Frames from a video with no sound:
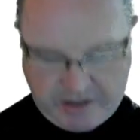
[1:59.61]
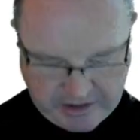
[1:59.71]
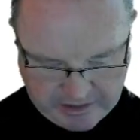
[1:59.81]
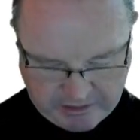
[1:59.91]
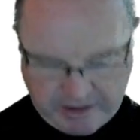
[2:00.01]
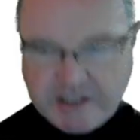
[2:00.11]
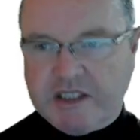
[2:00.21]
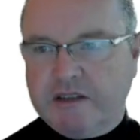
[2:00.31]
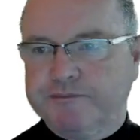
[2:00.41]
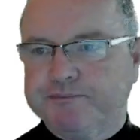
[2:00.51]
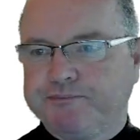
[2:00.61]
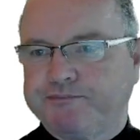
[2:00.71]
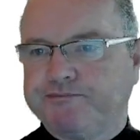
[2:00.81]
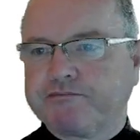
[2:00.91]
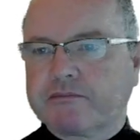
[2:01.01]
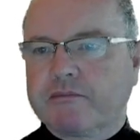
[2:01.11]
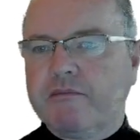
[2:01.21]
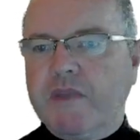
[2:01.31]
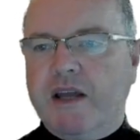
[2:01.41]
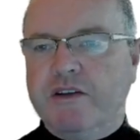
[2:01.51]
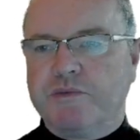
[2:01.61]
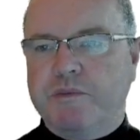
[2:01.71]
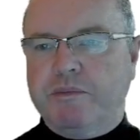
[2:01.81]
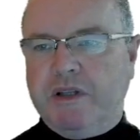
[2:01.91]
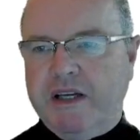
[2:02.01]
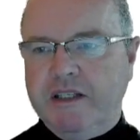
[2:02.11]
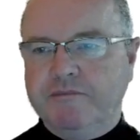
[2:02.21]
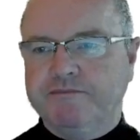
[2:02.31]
increasing as we play.